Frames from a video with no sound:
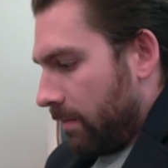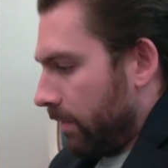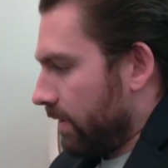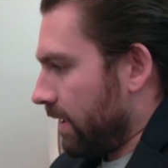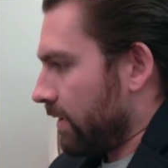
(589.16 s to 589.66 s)

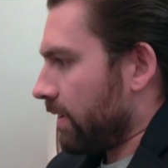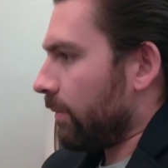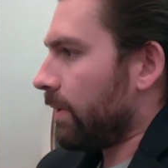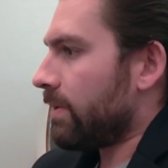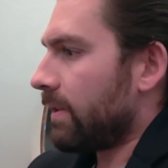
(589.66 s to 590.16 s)
But
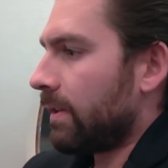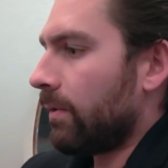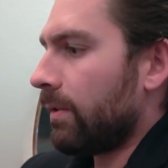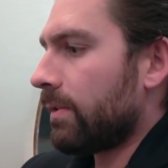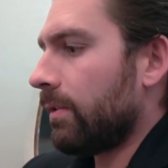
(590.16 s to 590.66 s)
essentially, when you sit down
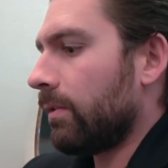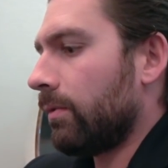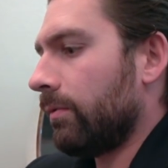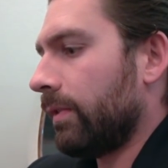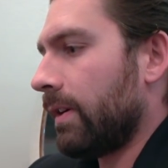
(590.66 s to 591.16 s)
on these long
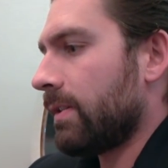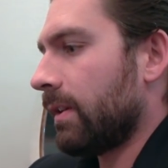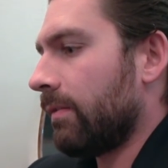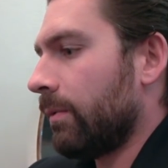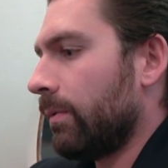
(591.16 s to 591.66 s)
haul flights, they
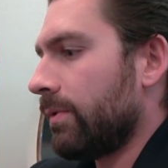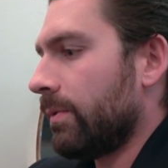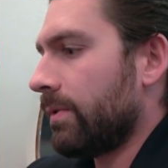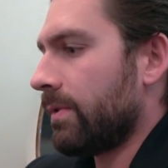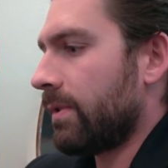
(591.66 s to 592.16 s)
give you all sorts of